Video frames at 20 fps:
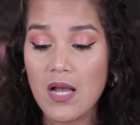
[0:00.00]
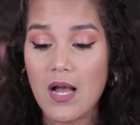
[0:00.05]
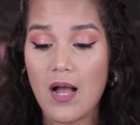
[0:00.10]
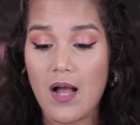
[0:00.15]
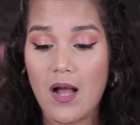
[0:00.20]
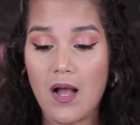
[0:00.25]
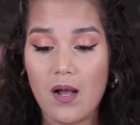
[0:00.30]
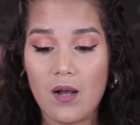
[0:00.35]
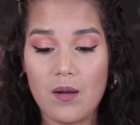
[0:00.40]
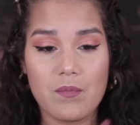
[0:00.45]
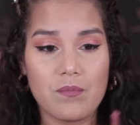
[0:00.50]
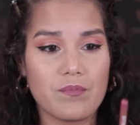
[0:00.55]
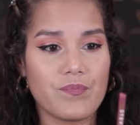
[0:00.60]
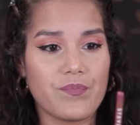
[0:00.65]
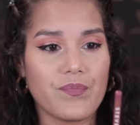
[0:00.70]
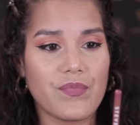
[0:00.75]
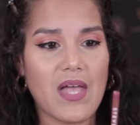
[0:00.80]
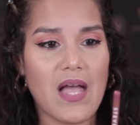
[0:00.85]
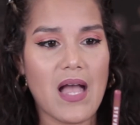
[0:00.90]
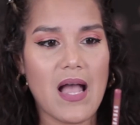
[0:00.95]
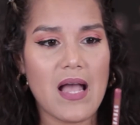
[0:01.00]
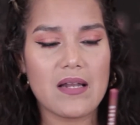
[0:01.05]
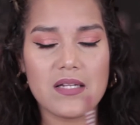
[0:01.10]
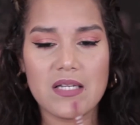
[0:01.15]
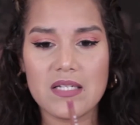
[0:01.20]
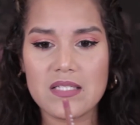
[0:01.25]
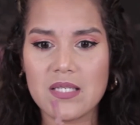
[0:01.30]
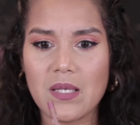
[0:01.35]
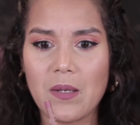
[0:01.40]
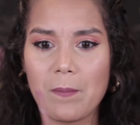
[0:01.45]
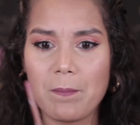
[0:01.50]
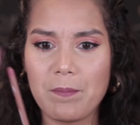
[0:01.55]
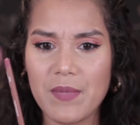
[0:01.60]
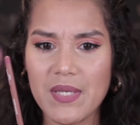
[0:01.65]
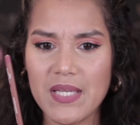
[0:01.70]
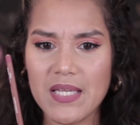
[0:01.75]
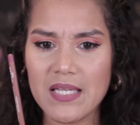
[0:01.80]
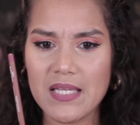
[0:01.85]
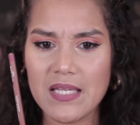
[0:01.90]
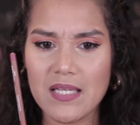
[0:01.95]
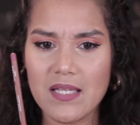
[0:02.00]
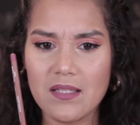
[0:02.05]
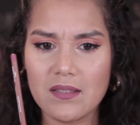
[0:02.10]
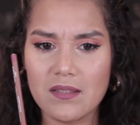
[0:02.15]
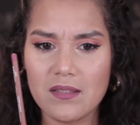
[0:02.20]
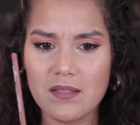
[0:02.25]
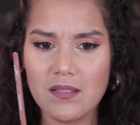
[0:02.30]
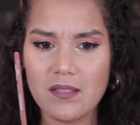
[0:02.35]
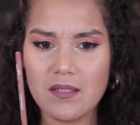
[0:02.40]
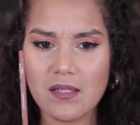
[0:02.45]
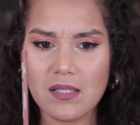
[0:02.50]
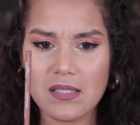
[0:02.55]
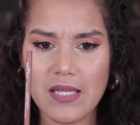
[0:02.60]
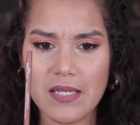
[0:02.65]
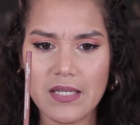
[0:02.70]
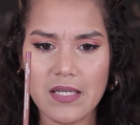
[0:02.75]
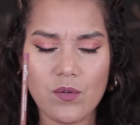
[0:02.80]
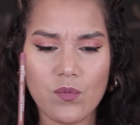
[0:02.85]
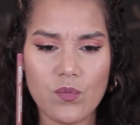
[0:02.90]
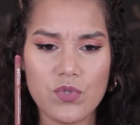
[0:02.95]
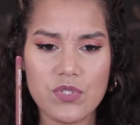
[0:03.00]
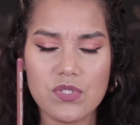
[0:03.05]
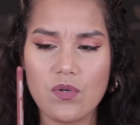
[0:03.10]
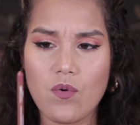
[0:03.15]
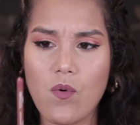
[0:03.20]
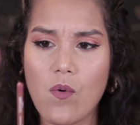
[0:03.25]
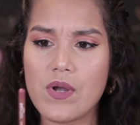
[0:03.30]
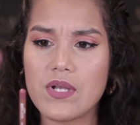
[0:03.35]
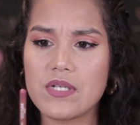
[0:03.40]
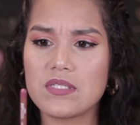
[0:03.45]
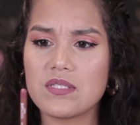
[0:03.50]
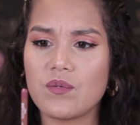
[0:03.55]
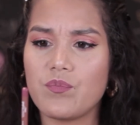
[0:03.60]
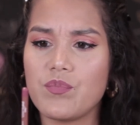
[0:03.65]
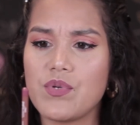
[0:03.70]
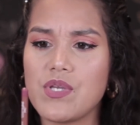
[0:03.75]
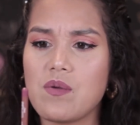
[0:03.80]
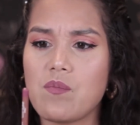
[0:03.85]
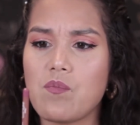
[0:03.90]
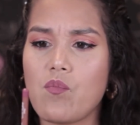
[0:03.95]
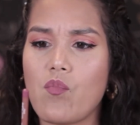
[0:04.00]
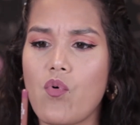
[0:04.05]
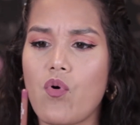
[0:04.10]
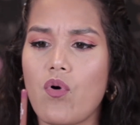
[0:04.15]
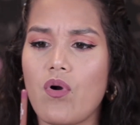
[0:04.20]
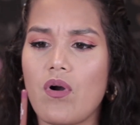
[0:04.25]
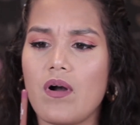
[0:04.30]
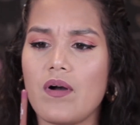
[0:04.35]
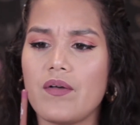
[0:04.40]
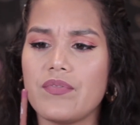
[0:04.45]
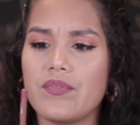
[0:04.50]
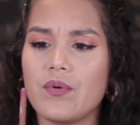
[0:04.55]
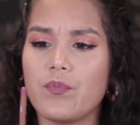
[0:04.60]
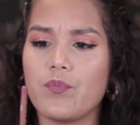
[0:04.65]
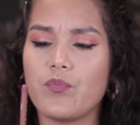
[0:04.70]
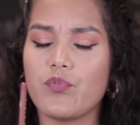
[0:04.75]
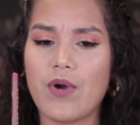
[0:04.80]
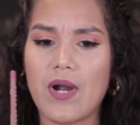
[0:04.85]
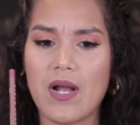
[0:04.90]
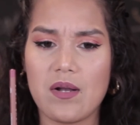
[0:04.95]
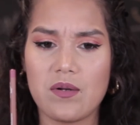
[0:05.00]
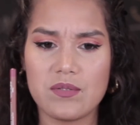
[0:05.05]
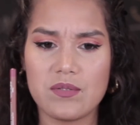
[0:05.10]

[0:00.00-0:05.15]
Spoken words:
To me, it looked like it was going to be more on the brown